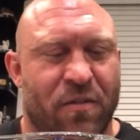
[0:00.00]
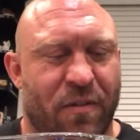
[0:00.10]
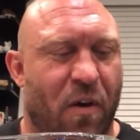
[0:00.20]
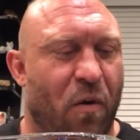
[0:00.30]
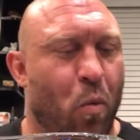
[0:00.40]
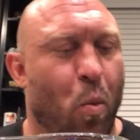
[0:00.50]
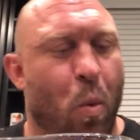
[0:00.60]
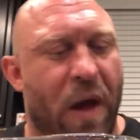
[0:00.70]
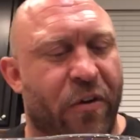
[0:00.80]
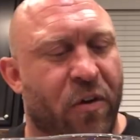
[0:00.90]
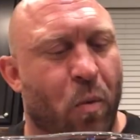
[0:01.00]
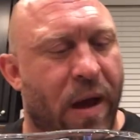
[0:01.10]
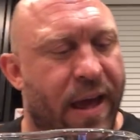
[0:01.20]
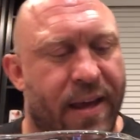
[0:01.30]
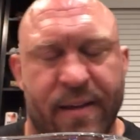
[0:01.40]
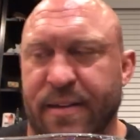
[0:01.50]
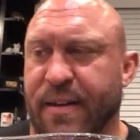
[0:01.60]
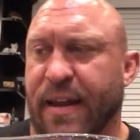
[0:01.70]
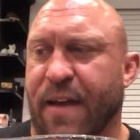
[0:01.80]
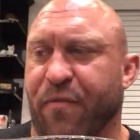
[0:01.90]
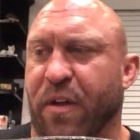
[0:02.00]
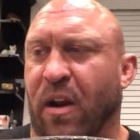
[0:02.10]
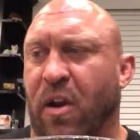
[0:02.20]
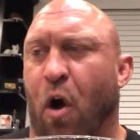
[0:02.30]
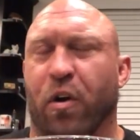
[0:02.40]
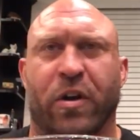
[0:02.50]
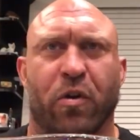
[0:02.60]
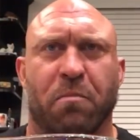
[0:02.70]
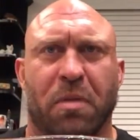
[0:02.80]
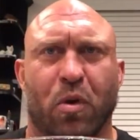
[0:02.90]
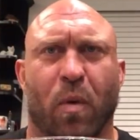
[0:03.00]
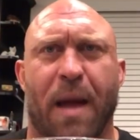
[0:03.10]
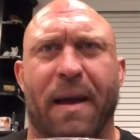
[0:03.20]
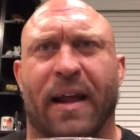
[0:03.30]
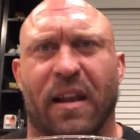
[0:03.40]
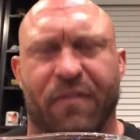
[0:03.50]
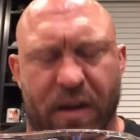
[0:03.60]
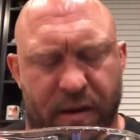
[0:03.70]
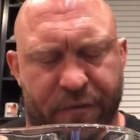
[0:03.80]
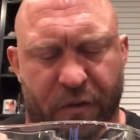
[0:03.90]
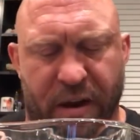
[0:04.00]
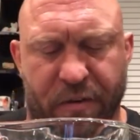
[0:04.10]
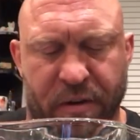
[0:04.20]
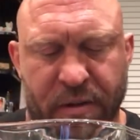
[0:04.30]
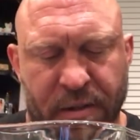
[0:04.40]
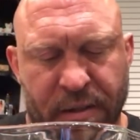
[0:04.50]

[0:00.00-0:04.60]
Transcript: All weathered away. They have the cartoon blue Ryback living on forever.